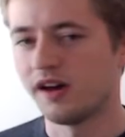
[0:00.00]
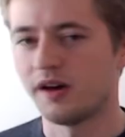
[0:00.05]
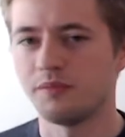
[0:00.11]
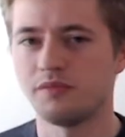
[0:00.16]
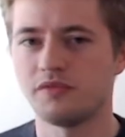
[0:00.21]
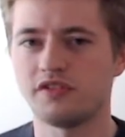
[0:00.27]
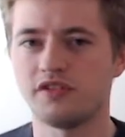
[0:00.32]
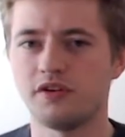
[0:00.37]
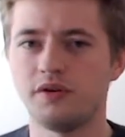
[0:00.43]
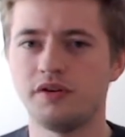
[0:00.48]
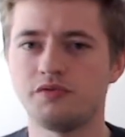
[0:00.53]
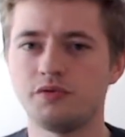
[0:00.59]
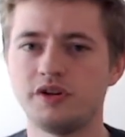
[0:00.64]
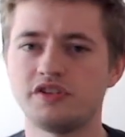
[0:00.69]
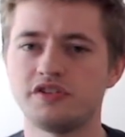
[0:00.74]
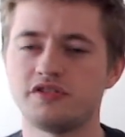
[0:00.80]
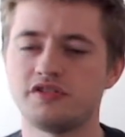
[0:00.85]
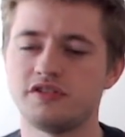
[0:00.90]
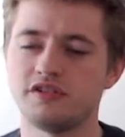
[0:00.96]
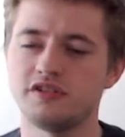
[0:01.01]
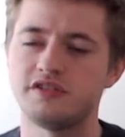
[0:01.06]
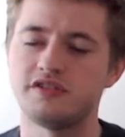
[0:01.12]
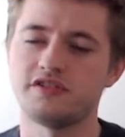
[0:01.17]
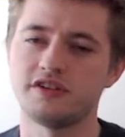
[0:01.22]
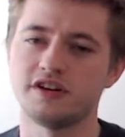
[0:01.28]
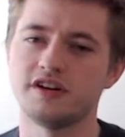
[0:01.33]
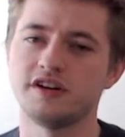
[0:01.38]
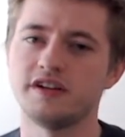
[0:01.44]
So if we just took the
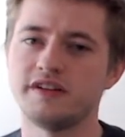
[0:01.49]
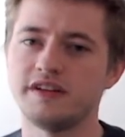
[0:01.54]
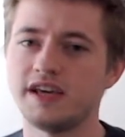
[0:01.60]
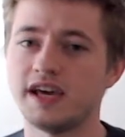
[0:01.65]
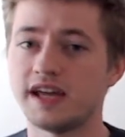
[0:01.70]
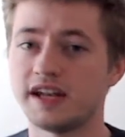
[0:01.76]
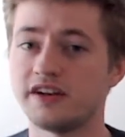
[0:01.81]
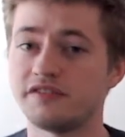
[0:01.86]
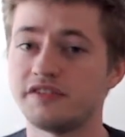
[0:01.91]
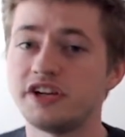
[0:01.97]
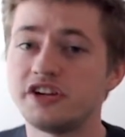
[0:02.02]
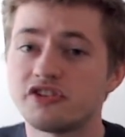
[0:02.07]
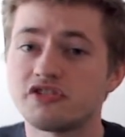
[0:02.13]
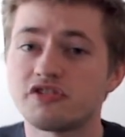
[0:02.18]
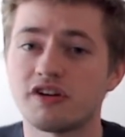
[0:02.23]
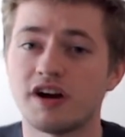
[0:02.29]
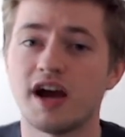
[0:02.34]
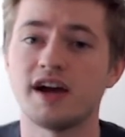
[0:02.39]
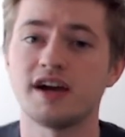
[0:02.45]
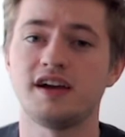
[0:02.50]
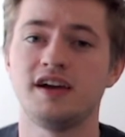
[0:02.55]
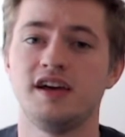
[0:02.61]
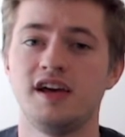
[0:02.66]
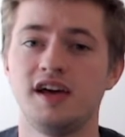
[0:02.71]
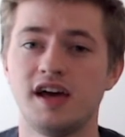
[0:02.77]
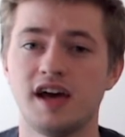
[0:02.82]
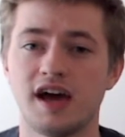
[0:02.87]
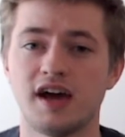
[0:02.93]
start and the end of each track
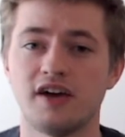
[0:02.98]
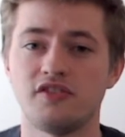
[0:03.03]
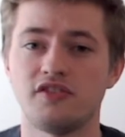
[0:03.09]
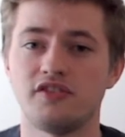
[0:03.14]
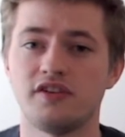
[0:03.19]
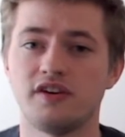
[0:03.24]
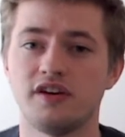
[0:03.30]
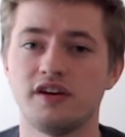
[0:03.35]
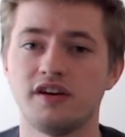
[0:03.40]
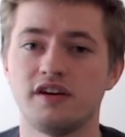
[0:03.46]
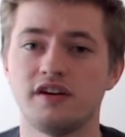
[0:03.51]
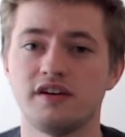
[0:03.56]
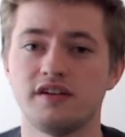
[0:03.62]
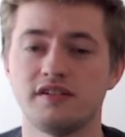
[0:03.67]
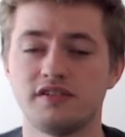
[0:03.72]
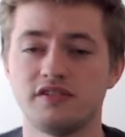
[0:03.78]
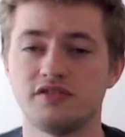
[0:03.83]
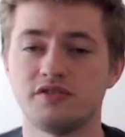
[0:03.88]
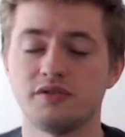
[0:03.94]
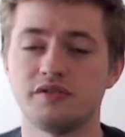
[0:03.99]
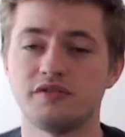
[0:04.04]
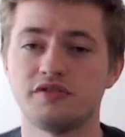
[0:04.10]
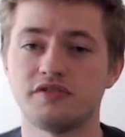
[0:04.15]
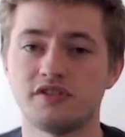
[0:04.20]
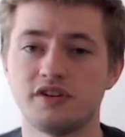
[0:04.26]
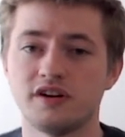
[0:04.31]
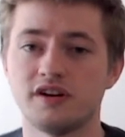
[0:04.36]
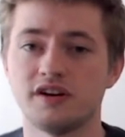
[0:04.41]
as a sort of
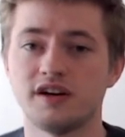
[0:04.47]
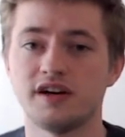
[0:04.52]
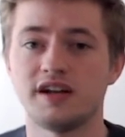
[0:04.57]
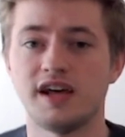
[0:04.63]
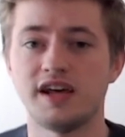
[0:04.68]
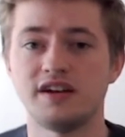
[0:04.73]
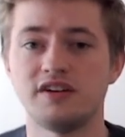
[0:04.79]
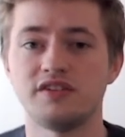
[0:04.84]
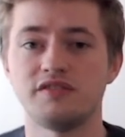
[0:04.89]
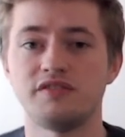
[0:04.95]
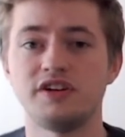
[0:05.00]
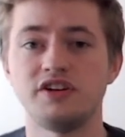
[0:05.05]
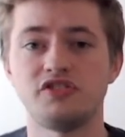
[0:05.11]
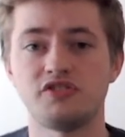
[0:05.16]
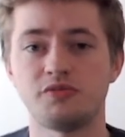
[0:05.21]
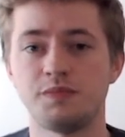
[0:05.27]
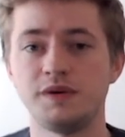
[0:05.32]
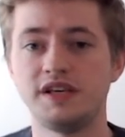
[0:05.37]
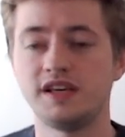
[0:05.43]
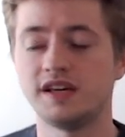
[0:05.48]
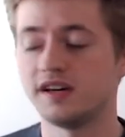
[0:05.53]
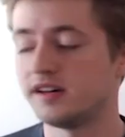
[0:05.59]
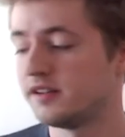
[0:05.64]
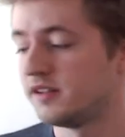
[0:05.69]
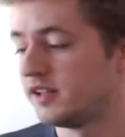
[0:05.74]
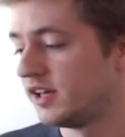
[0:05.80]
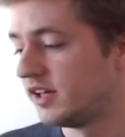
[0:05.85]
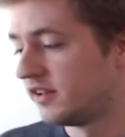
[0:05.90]
start and end of each speaker,
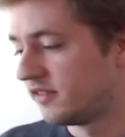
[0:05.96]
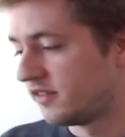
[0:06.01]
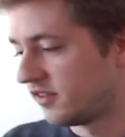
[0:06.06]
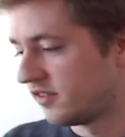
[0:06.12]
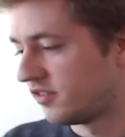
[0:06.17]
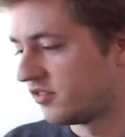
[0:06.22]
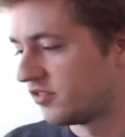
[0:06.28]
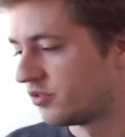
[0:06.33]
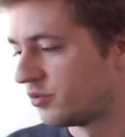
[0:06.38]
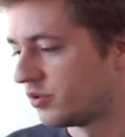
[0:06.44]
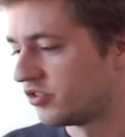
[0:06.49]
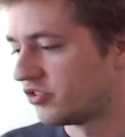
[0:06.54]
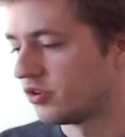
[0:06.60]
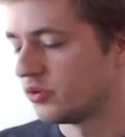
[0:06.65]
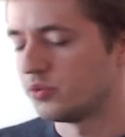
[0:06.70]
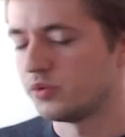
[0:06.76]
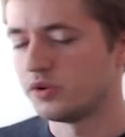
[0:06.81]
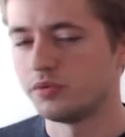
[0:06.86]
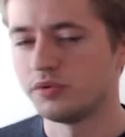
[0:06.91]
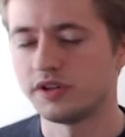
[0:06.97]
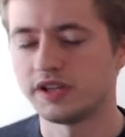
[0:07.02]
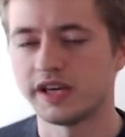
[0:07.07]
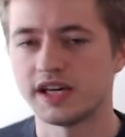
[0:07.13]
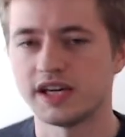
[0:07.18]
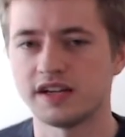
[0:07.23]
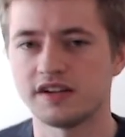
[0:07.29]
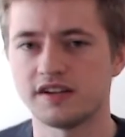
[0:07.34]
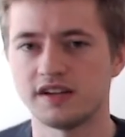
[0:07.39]
this is the result we would
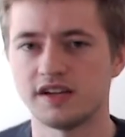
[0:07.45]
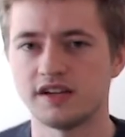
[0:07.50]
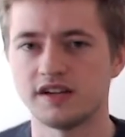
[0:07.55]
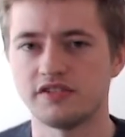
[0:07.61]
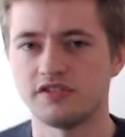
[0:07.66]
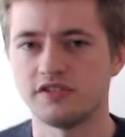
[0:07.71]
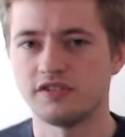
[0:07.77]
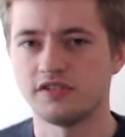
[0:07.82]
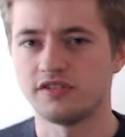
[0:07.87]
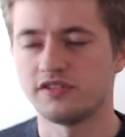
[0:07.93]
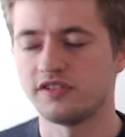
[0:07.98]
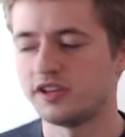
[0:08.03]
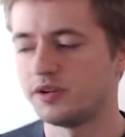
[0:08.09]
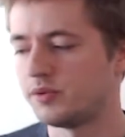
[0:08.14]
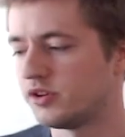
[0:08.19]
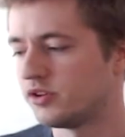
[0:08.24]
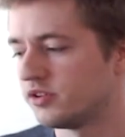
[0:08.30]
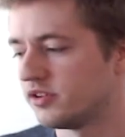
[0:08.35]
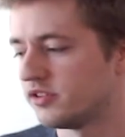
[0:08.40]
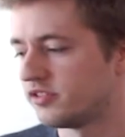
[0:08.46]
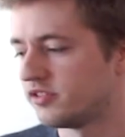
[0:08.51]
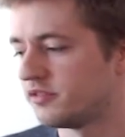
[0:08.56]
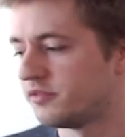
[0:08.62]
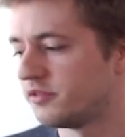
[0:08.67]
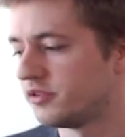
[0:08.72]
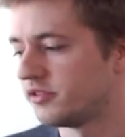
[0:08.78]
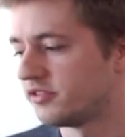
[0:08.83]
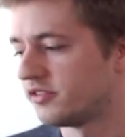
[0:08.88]
get. And as you can see, we got lots of
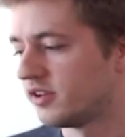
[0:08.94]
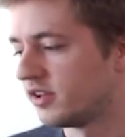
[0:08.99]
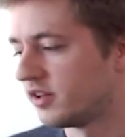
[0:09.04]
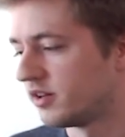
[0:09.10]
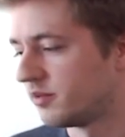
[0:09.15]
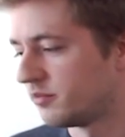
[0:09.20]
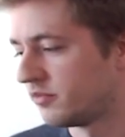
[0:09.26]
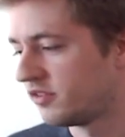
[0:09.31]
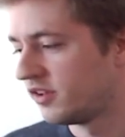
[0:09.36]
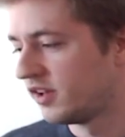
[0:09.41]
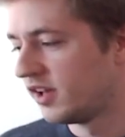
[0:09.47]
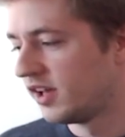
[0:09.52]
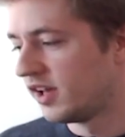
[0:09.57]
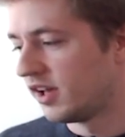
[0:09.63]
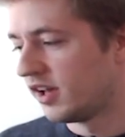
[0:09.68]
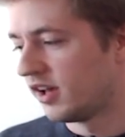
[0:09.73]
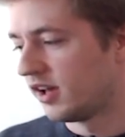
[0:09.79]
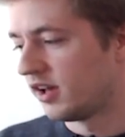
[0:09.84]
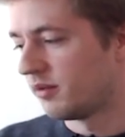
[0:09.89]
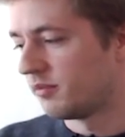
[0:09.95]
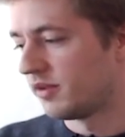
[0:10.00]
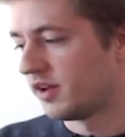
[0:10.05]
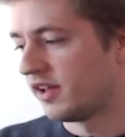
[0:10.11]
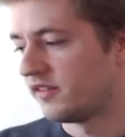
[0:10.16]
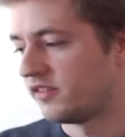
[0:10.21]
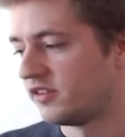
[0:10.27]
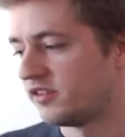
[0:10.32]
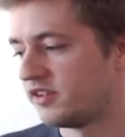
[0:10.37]
false alarms,
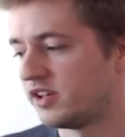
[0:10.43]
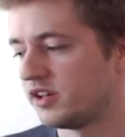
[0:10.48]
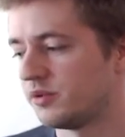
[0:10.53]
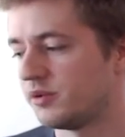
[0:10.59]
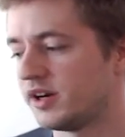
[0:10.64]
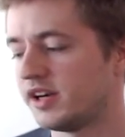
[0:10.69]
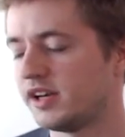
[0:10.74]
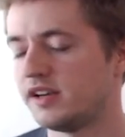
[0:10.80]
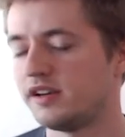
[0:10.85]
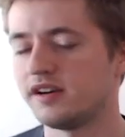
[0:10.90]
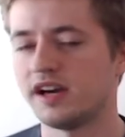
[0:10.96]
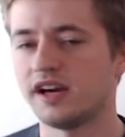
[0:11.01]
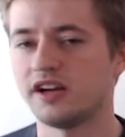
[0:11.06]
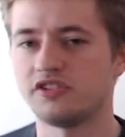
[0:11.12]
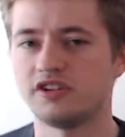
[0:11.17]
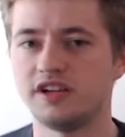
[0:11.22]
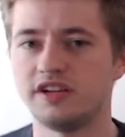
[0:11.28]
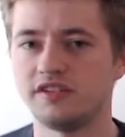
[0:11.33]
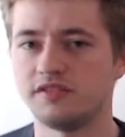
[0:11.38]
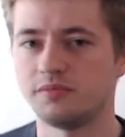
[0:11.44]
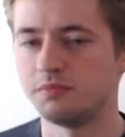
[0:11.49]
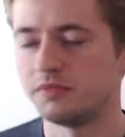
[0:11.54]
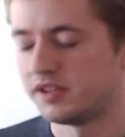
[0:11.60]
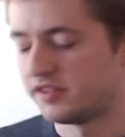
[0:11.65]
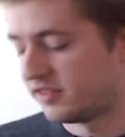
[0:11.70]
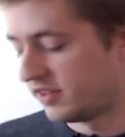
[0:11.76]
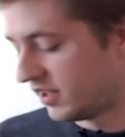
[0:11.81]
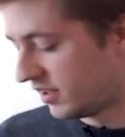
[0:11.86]
and the DOA actually is
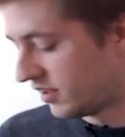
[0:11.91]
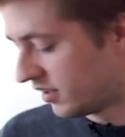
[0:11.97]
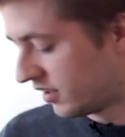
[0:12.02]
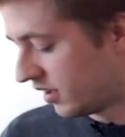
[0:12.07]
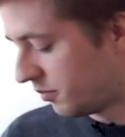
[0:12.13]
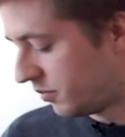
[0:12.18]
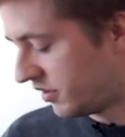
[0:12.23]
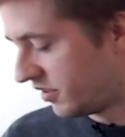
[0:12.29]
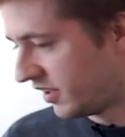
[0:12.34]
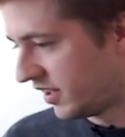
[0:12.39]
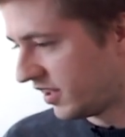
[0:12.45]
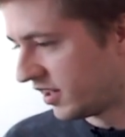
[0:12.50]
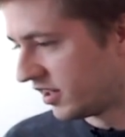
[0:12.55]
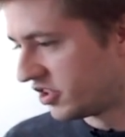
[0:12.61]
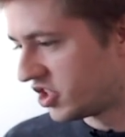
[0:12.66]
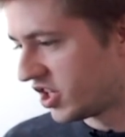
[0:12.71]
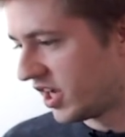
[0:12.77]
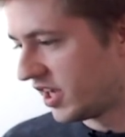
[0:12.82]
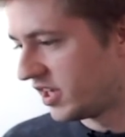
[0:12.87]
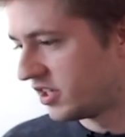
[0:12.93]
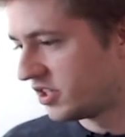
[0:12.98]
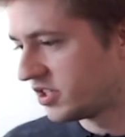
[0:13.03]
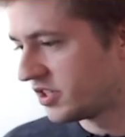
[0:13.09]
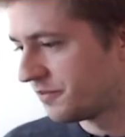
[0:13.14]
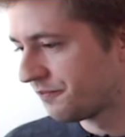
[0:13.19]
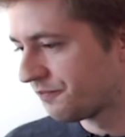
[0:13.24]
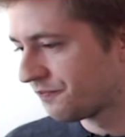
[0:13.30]
missing a particular change.